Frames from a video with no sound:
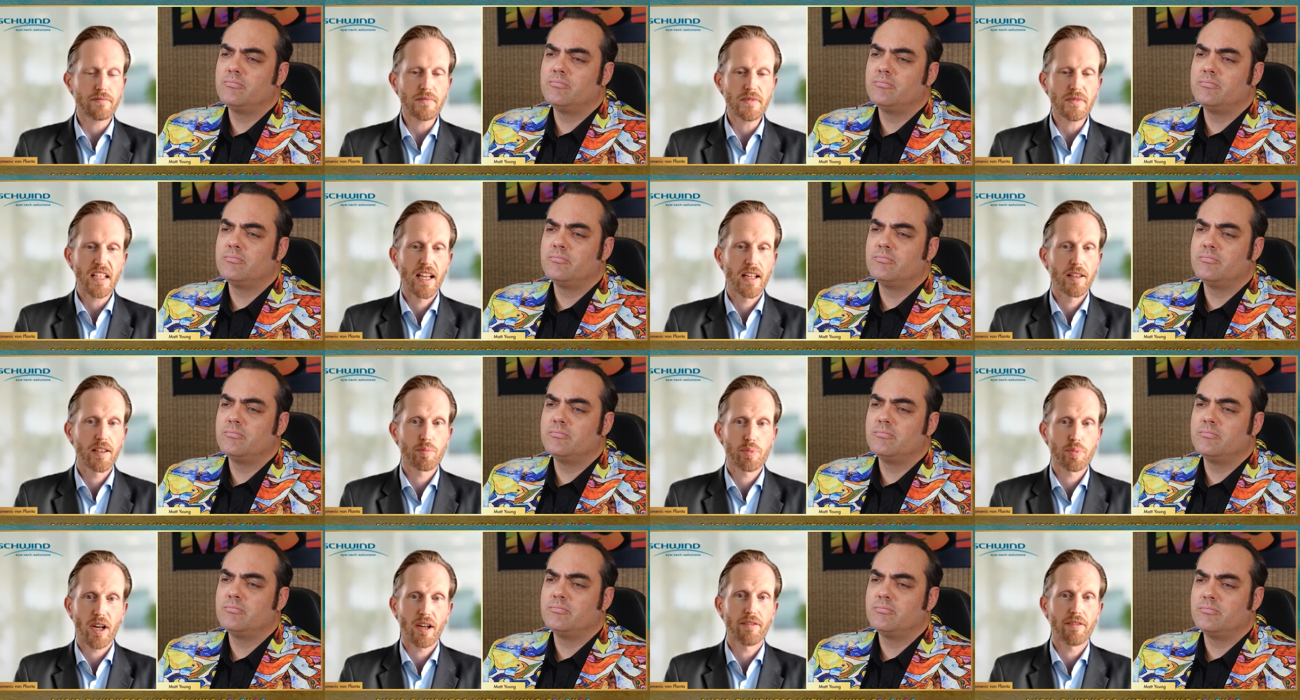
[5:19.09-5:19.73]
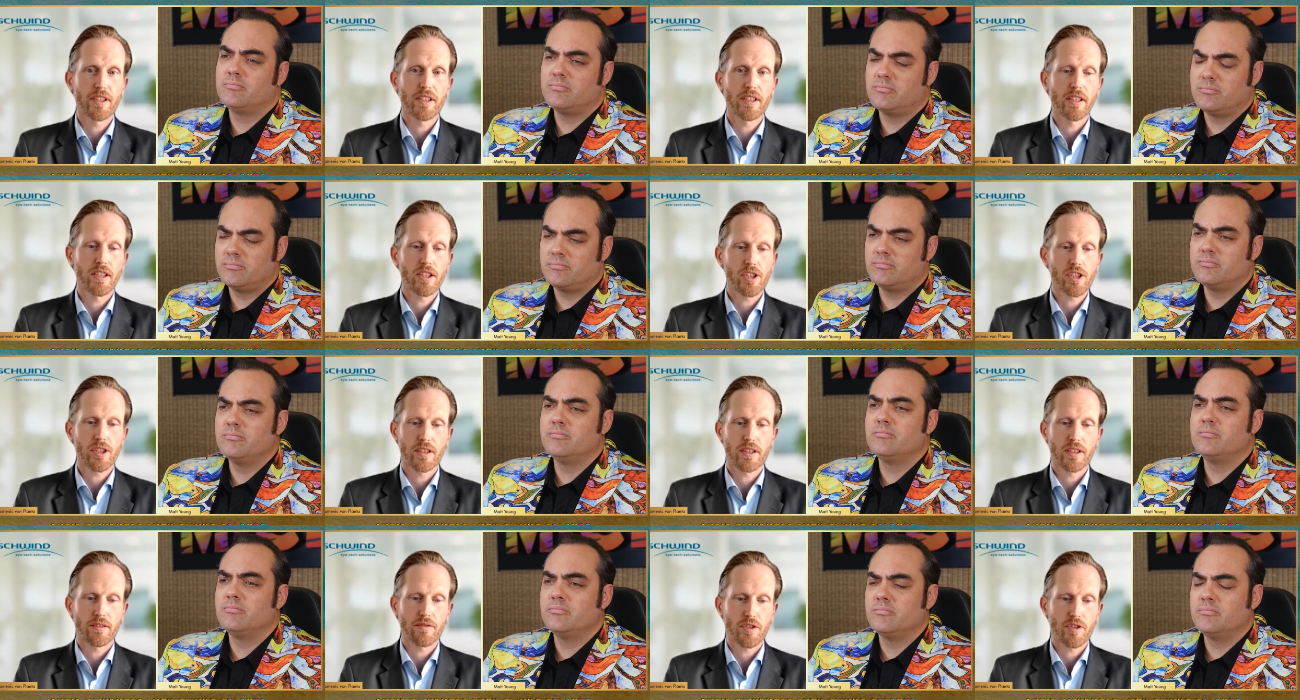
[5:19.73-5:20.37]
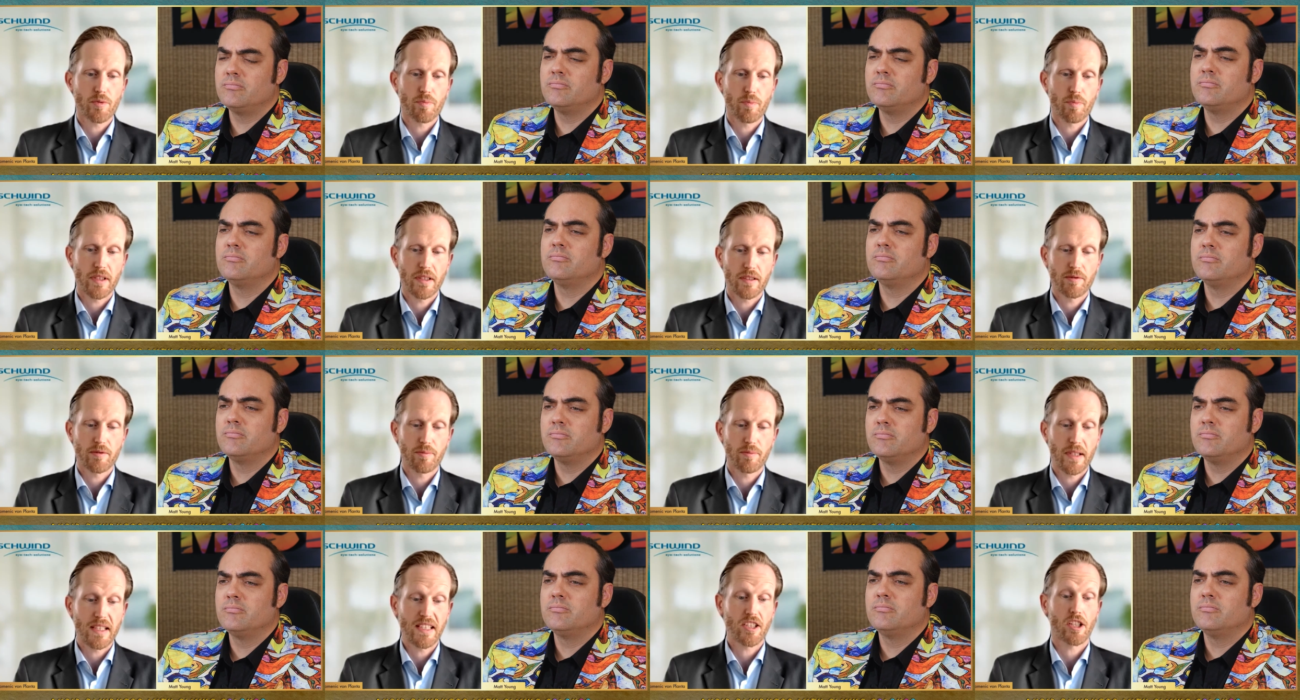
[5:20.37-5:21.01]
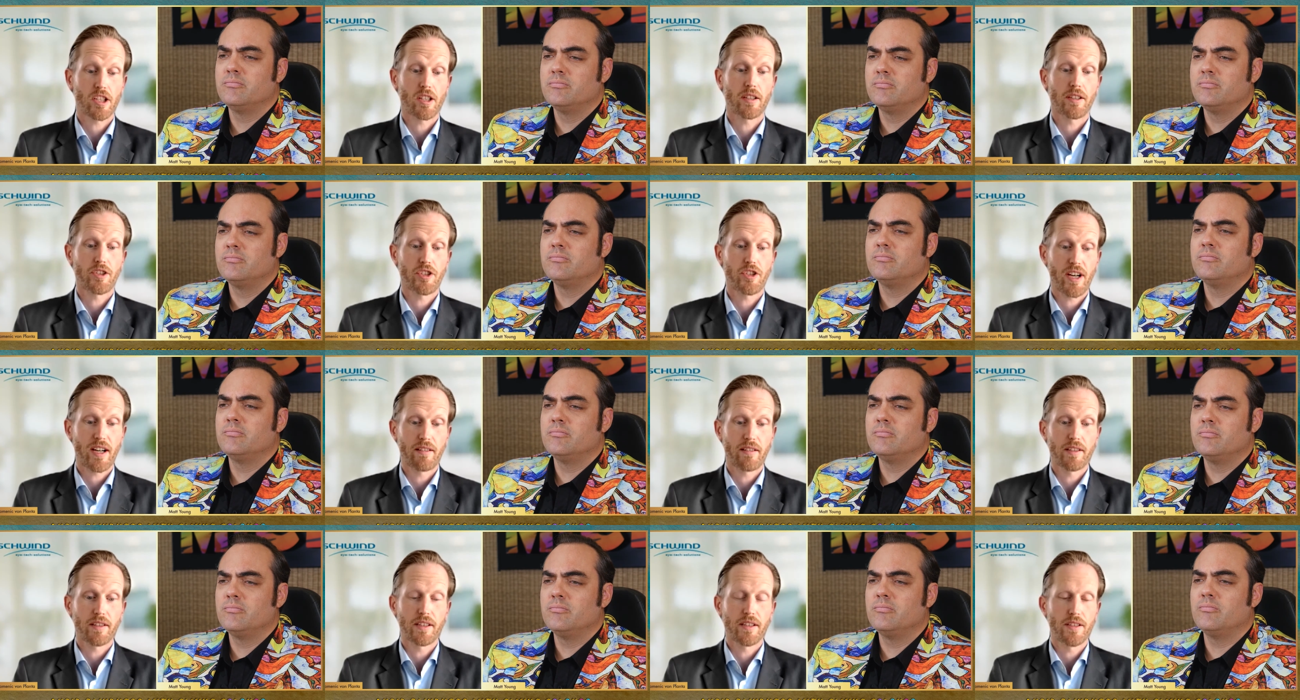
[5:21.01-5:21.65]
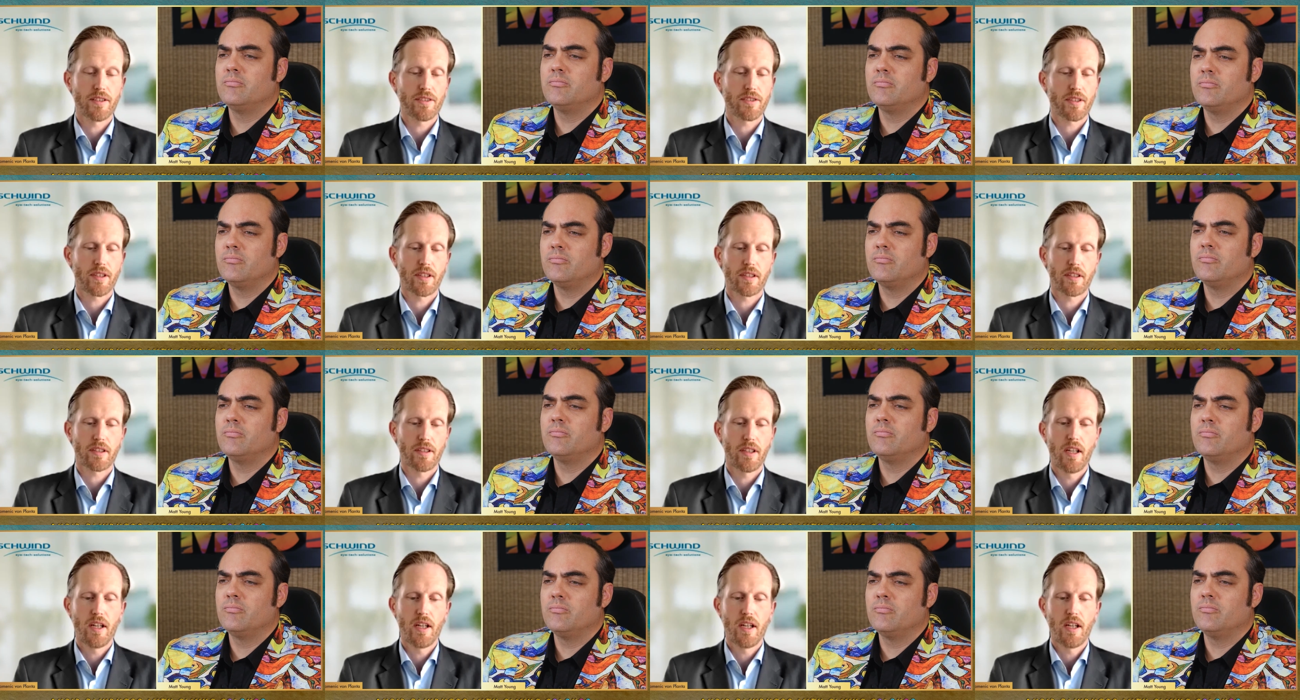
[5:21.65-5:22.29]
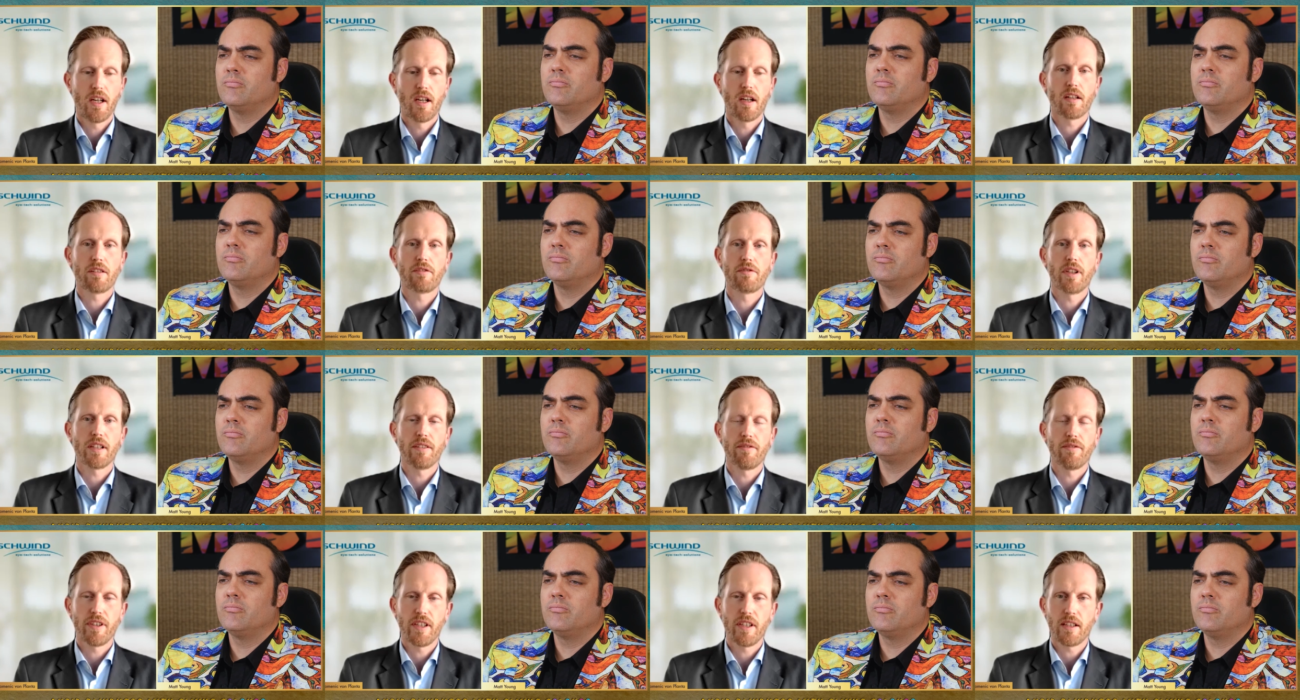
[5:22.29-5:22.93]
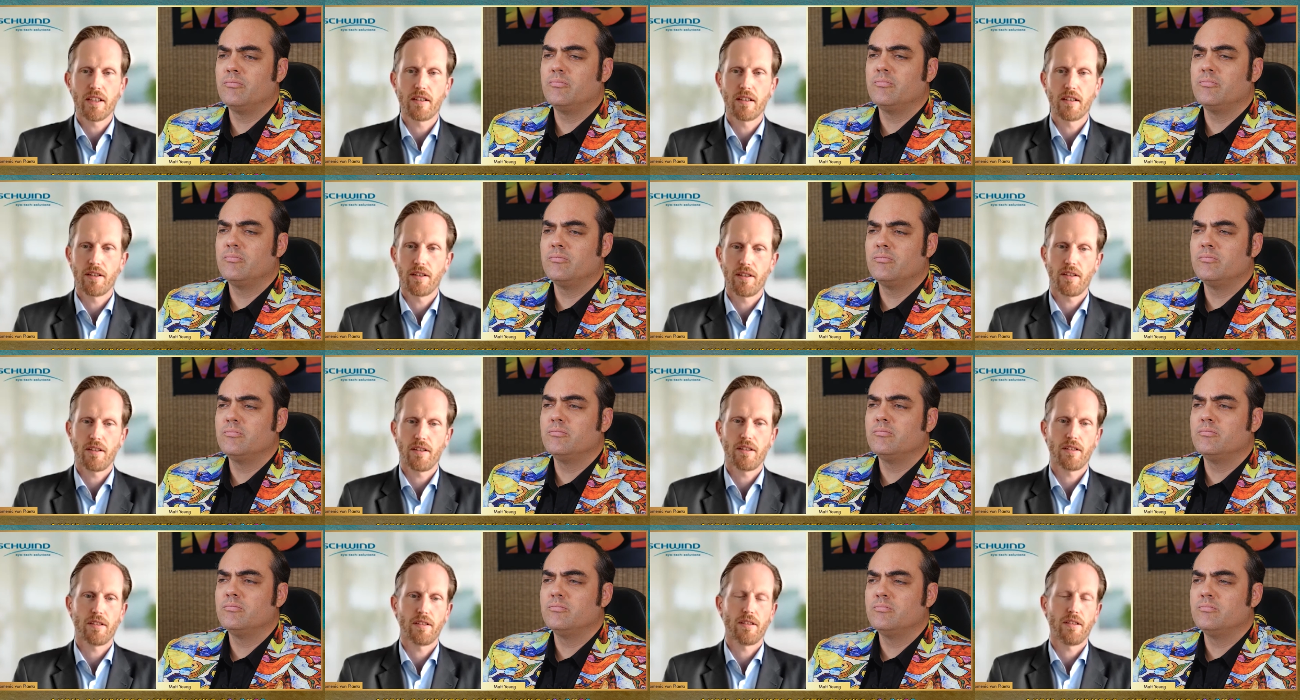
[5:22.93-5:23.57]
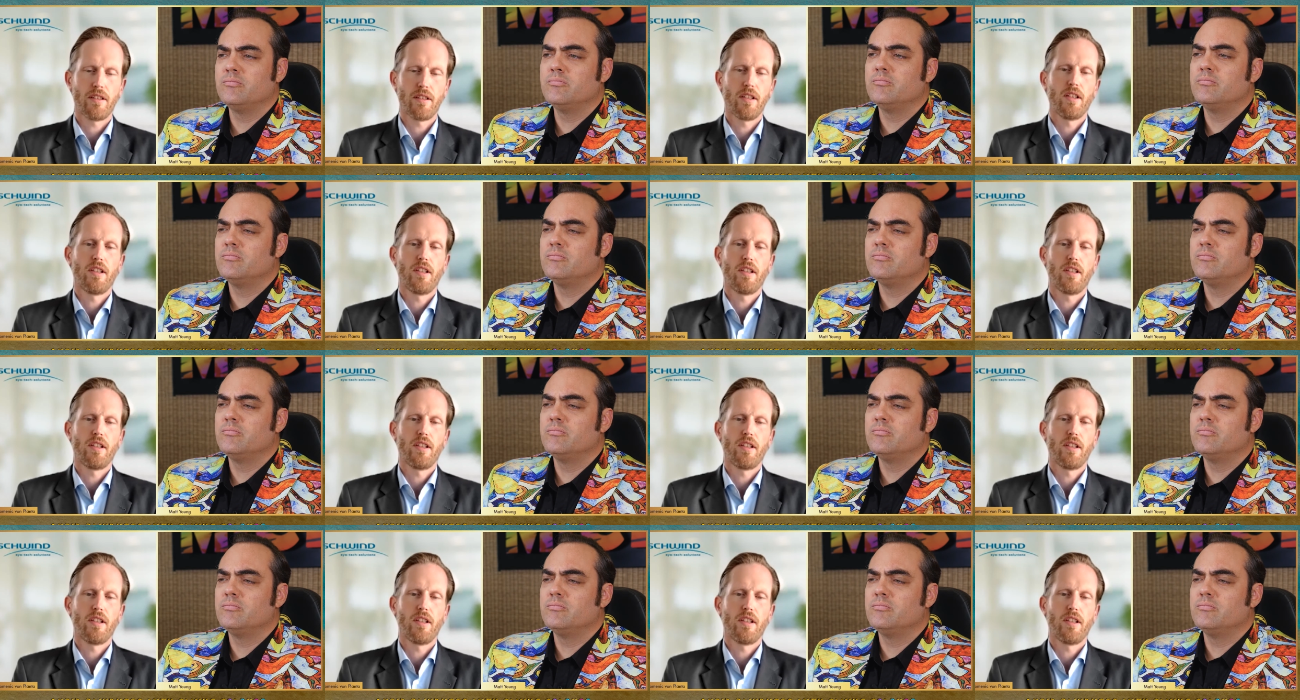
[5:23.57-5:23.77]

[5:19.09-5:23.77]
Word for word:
Speaker 1: and private initiatives, especially charities, are a great vehicle uh,